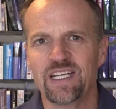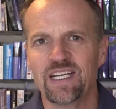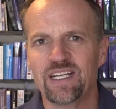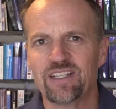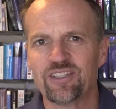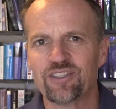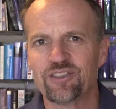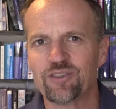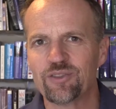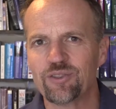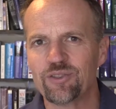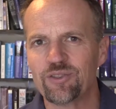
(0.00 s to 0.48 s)

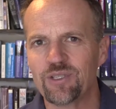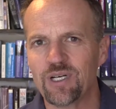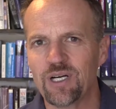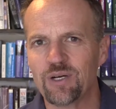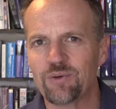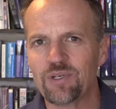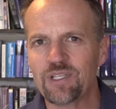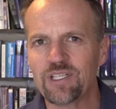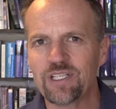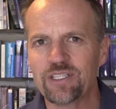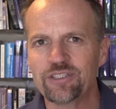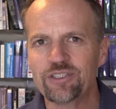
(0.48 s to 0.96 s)
And so I
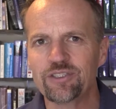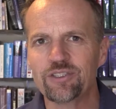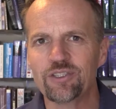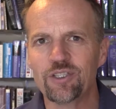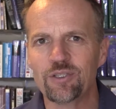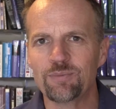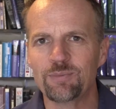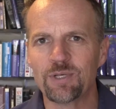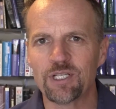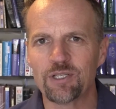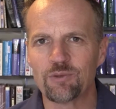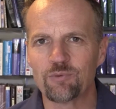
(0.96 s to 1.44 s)
want to let you know
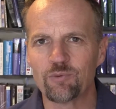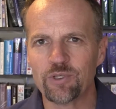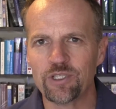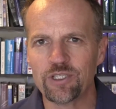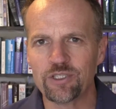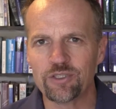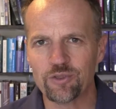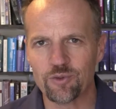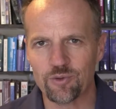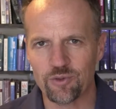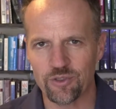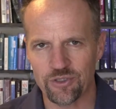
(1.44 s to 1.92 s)
about a
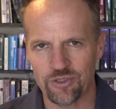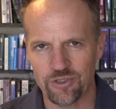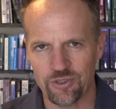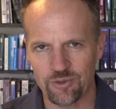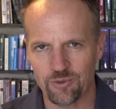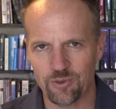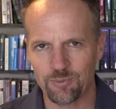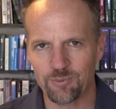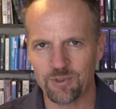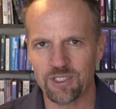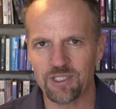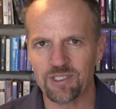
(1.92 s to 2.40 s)
resource that
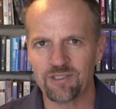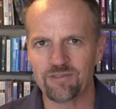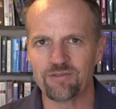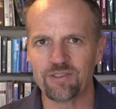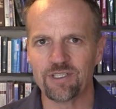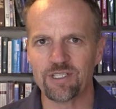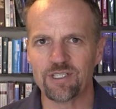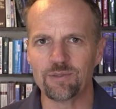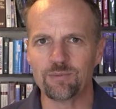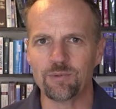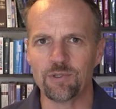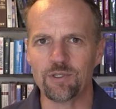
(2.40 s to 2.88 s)
we're making
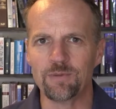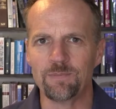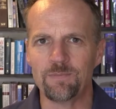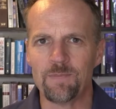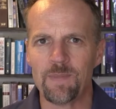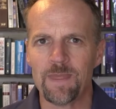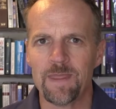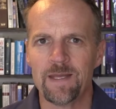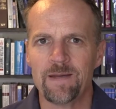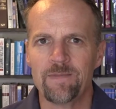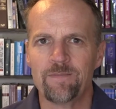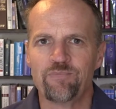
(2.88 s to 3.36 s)
available
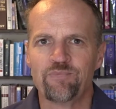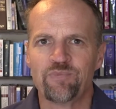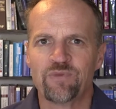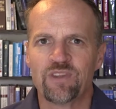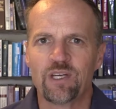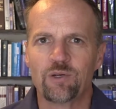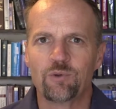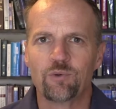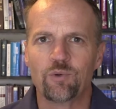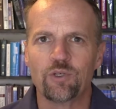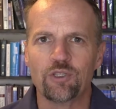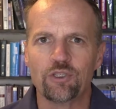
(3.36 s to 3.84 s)

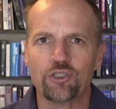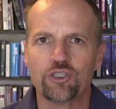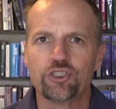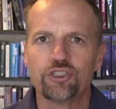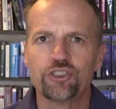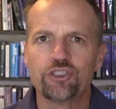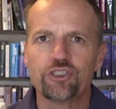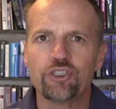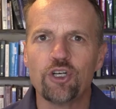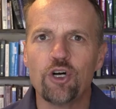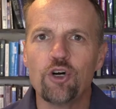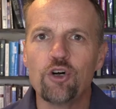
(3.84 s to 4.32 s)
that will
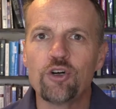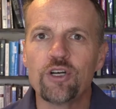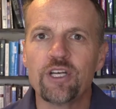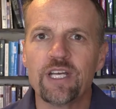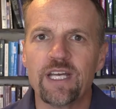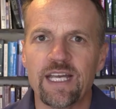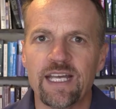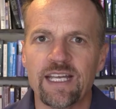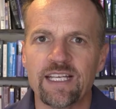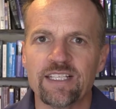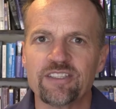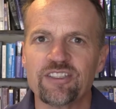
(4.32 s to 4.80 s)

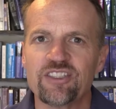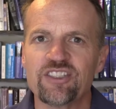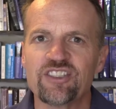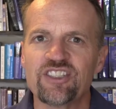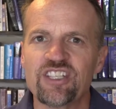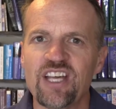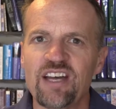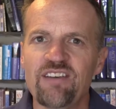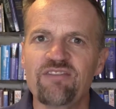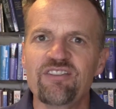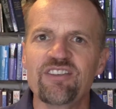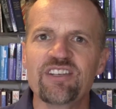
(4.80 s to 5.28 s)
showcase
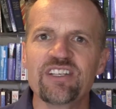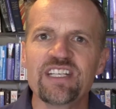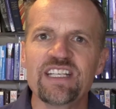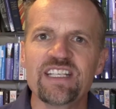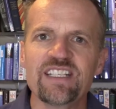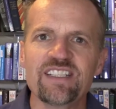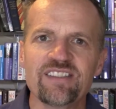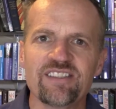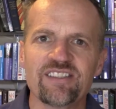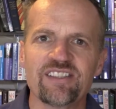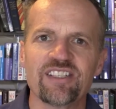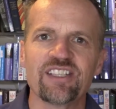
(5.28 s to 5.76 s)

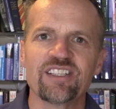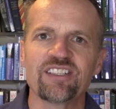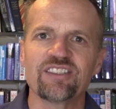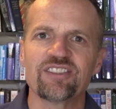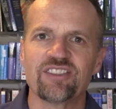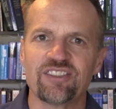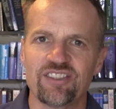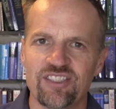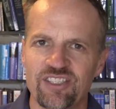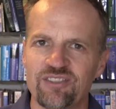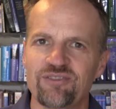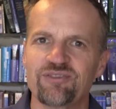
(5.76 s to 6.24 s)

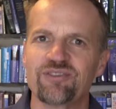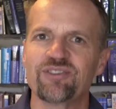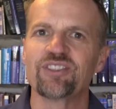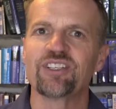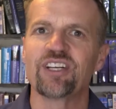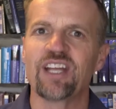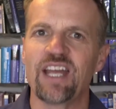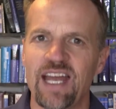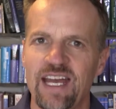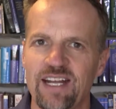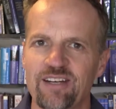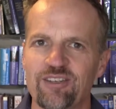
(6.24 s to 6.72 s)
76
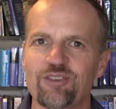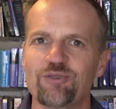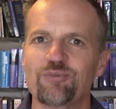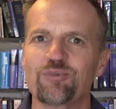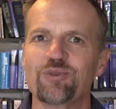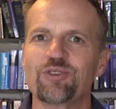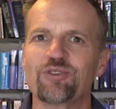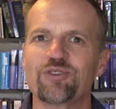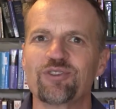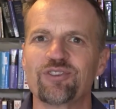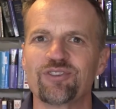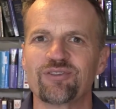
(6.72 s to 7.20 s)
different
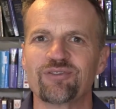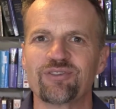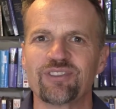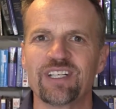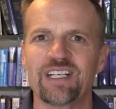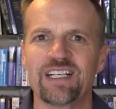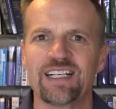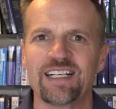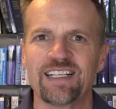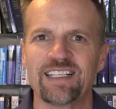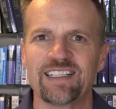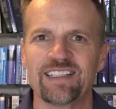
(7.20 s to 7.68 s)
attributes of
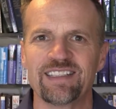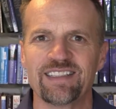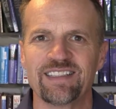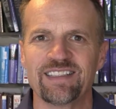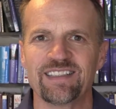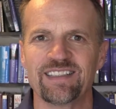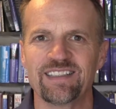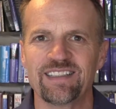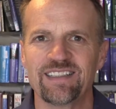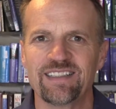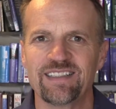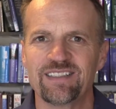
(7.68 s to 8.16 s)
God,
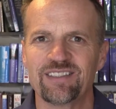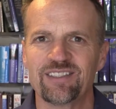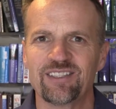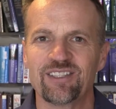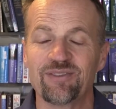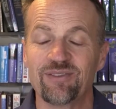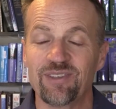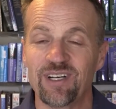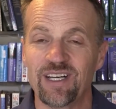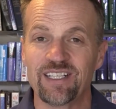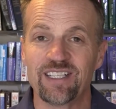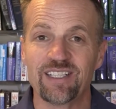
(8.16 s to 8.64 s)

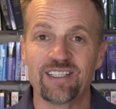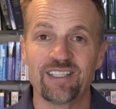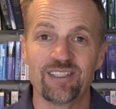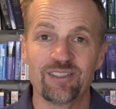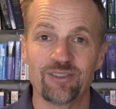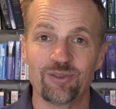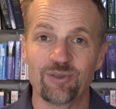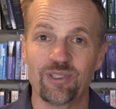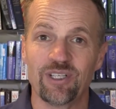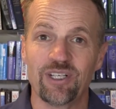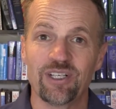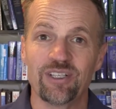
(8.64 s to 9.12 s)
divided
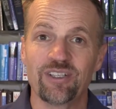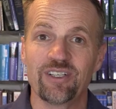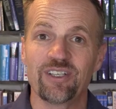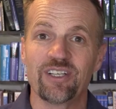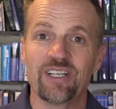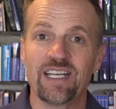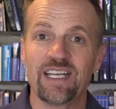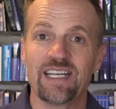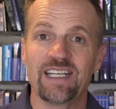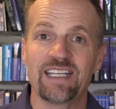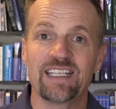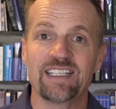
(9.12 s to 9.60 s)
into
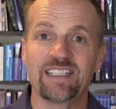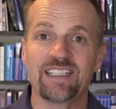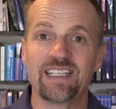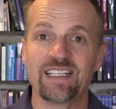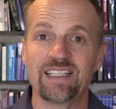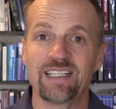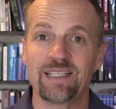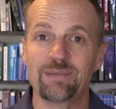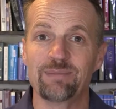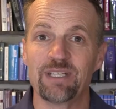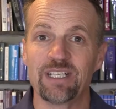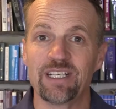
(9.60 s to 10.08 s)
180
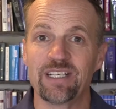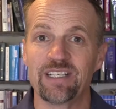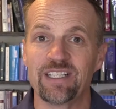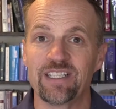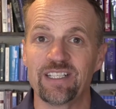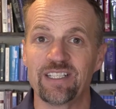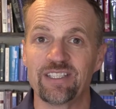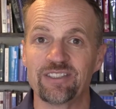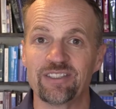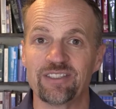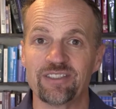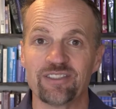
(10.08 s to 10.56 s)
daily
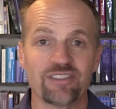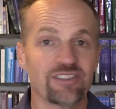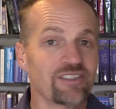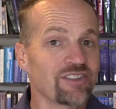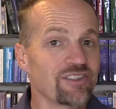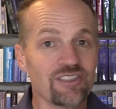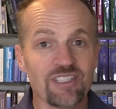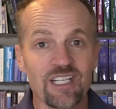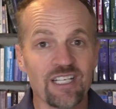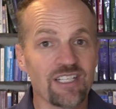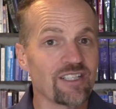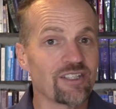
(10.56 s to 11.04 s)
meditations. This
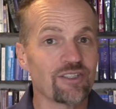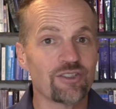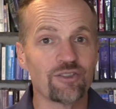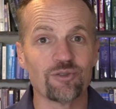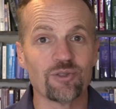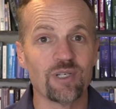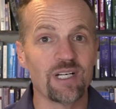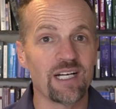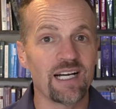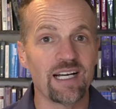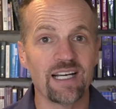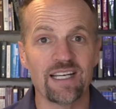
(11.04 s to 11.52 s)
is not a
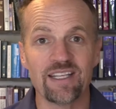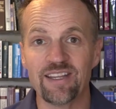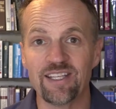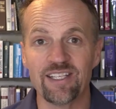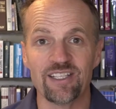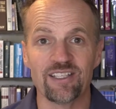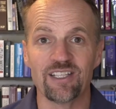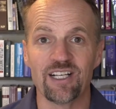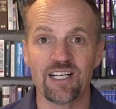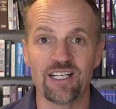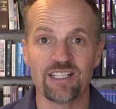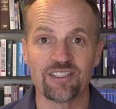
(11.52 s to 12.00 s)
dry
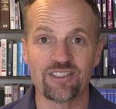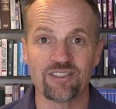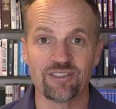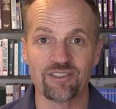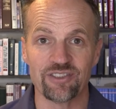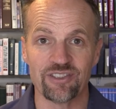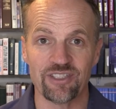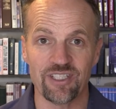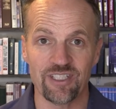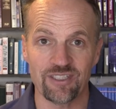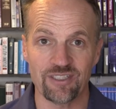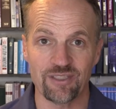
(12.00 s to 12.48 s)
theological
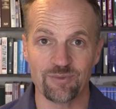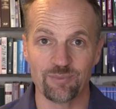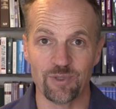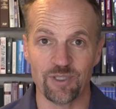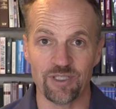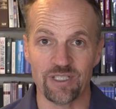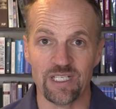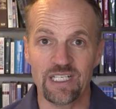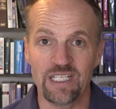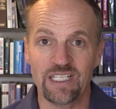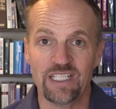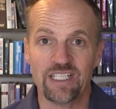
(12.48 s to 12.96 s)

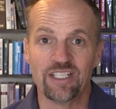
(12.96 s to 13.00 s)
textbook.